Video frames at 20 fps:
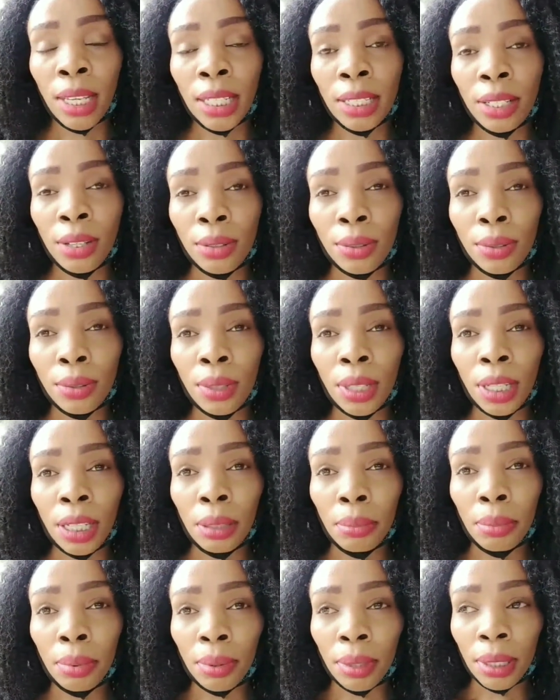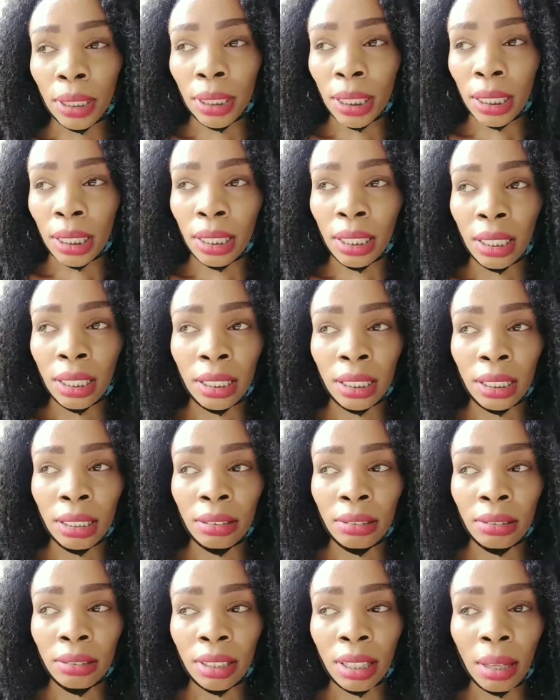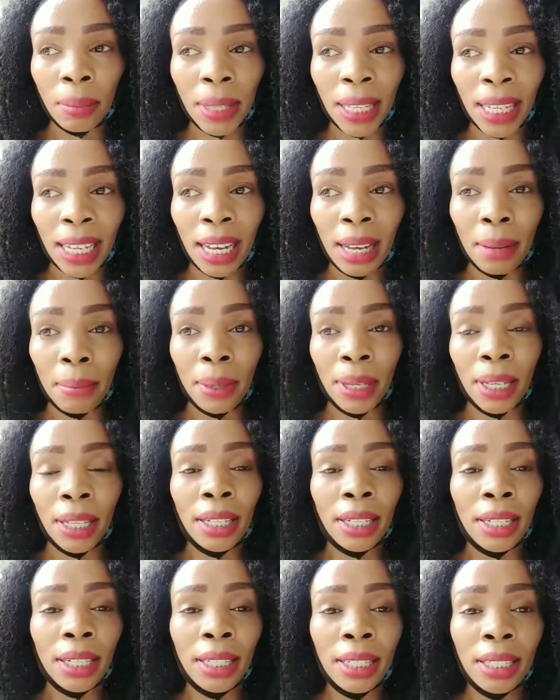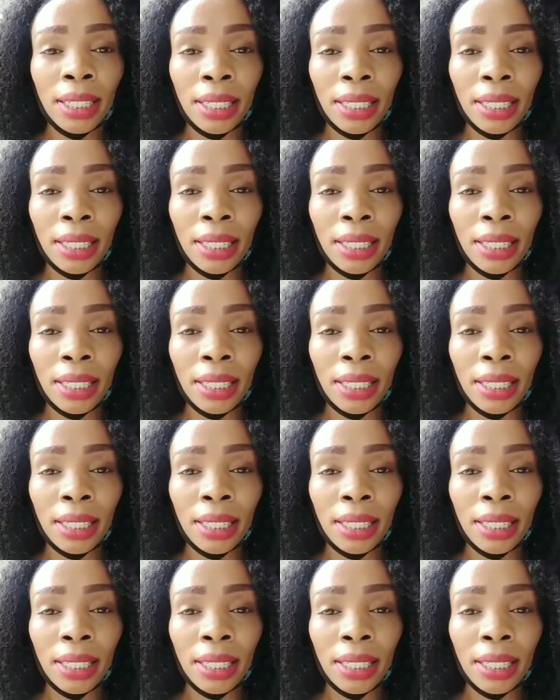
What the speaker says: So I was cooking porridge, and then something happened.